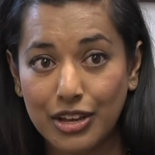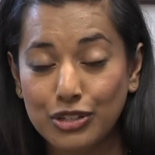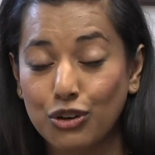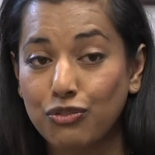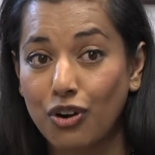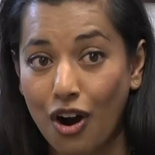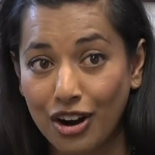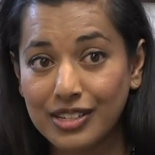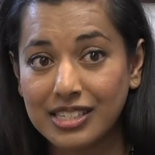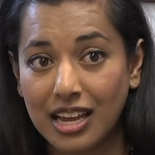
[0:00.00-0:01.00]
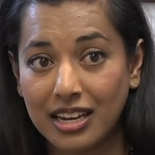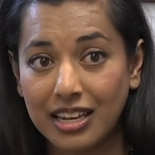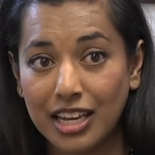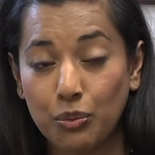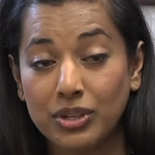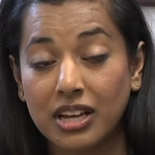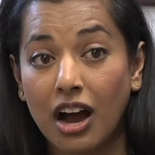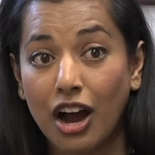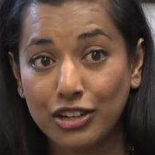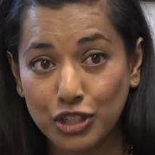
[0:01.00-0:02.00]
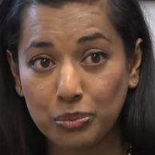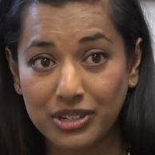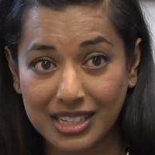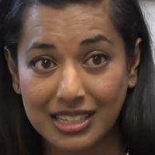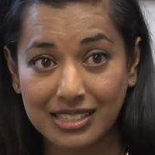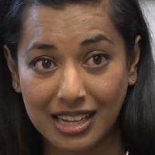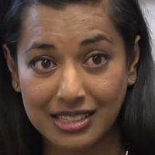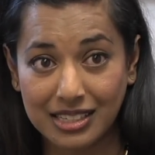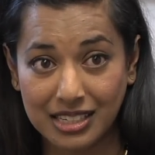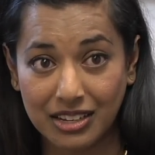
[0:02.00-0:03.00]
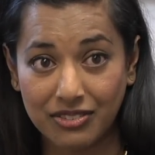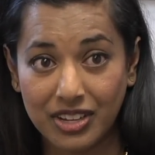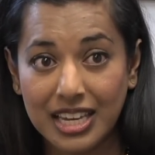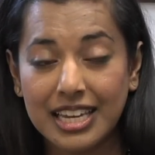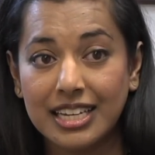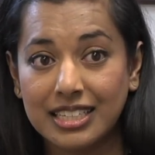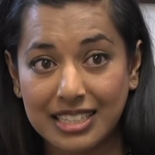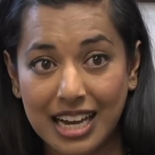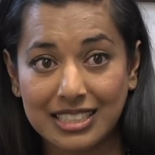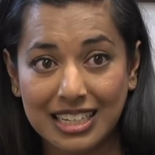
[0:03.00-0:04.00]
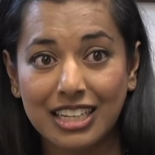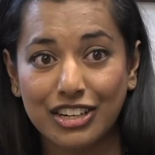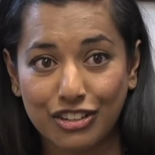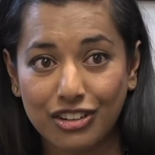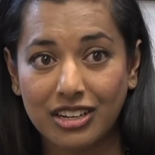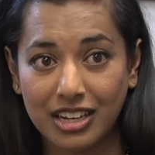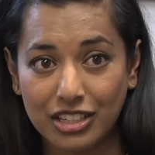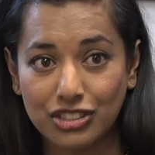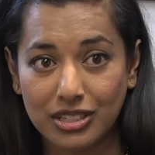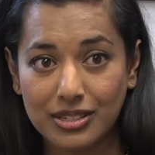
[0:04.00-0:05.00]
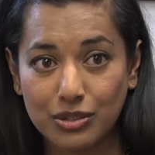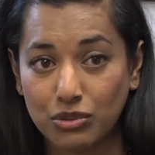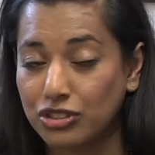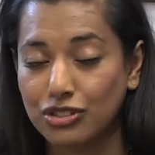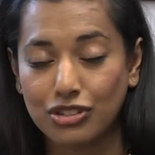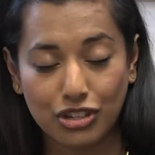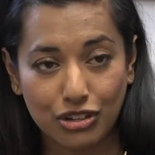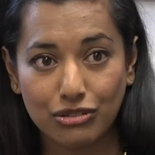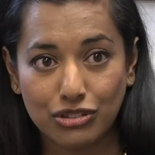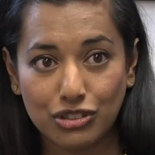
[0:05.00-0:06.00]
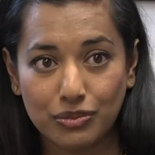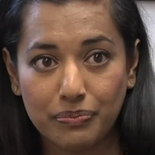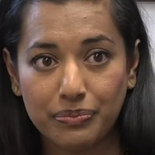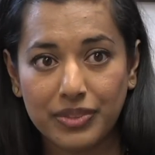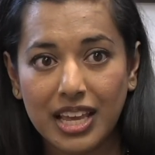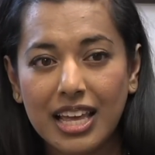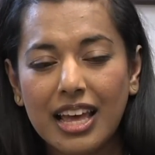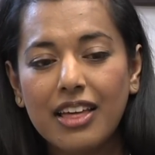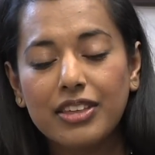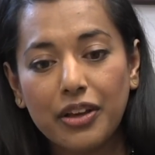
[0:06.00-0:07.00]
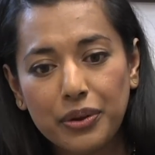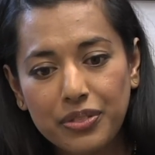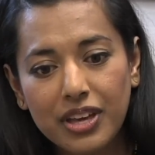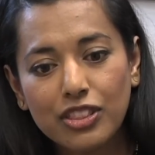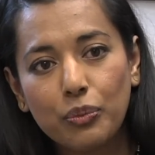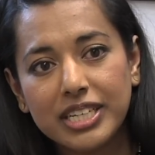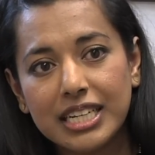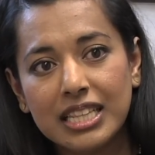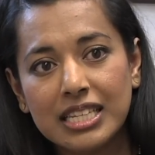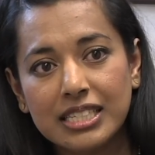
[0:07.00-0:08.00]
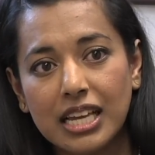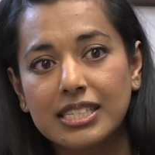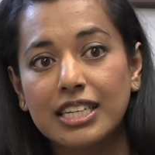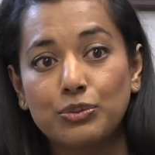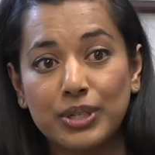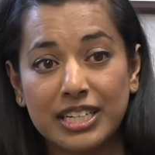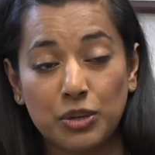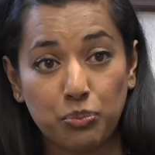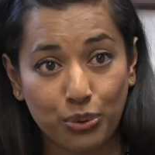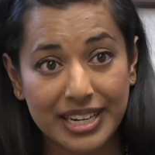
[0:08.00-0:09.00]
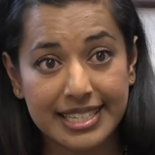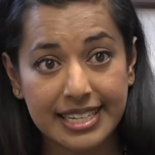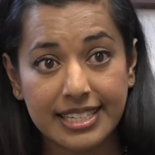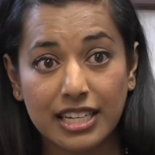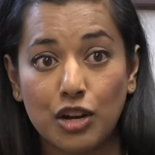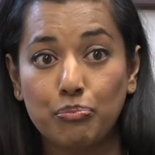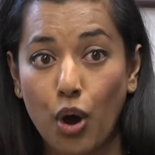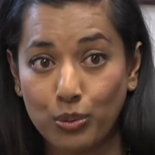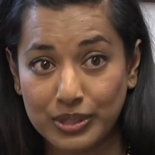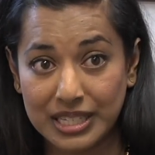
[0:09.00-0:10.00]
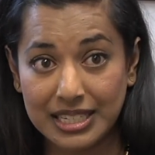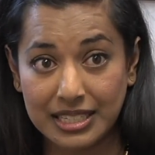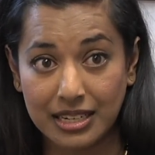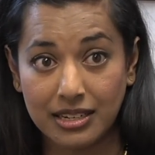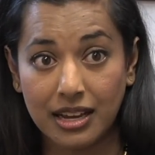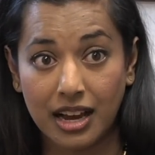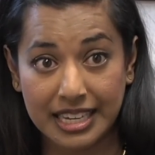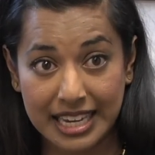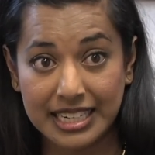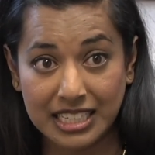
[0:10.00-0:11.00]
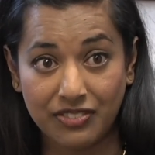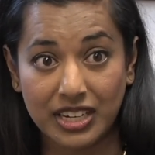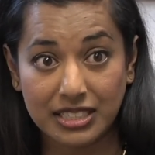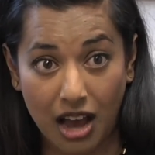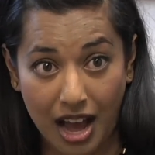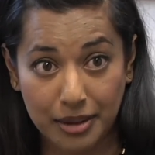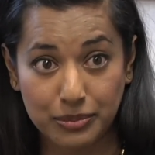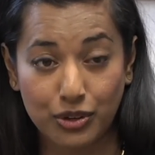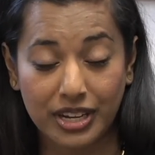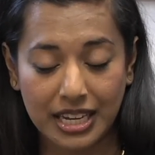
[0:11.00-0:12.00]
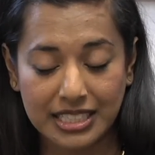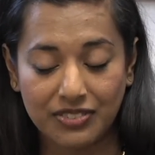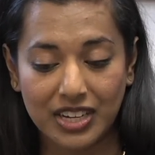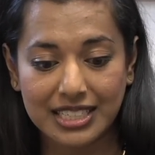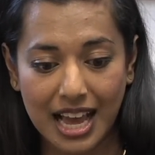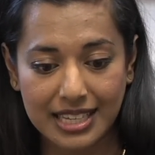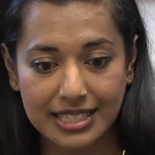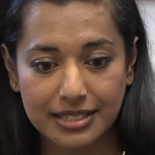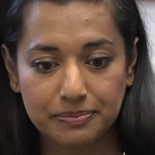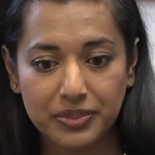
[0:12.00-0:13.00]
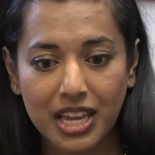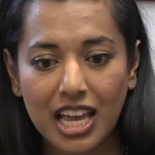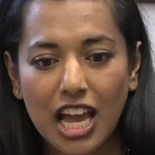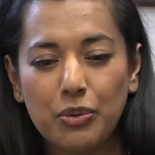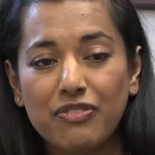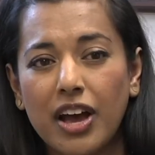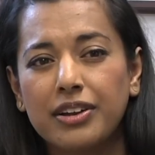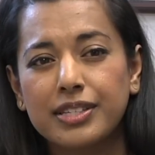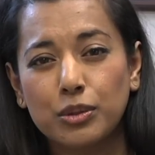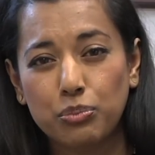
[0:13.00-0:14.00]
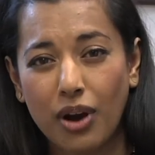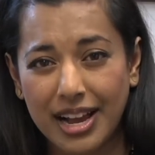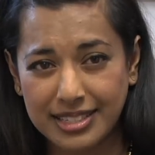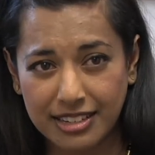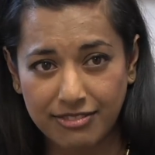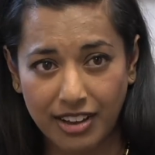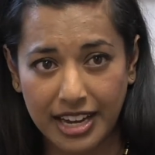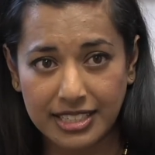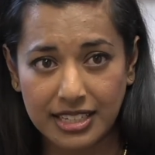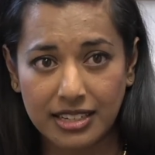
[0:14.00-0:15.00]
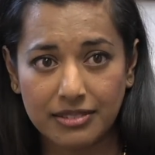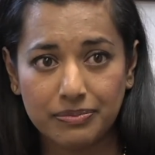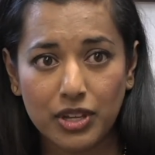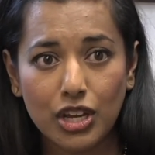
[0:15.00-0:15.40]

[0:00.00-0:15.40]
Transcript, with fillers: So for our study, it was one hundred percent sensitive in detecting clinical concussions, which is huge. The other thing that we did in this testing is we did preseason and postseason King-Devick times or King-Devick tests. And we found a surprising finding.